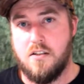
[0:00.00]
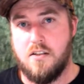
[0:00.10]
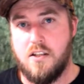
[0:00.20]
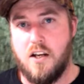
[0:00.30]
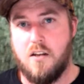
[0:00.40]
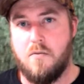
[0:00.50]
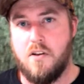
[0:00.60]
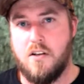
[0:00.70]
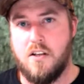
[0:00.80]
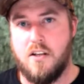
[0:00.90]
the other
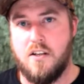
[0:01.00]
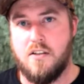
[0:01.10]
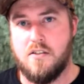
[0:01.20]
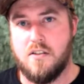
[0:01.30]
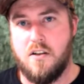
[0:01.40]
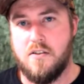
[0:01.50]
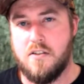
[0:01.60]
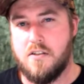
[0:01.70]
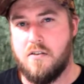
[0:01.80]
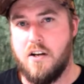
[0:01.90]
one is close
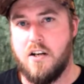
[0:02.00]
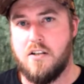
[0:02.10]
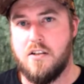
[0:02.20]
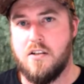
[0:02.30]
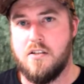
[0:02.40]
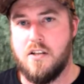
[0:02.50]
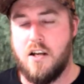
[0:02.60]
to 3 inches,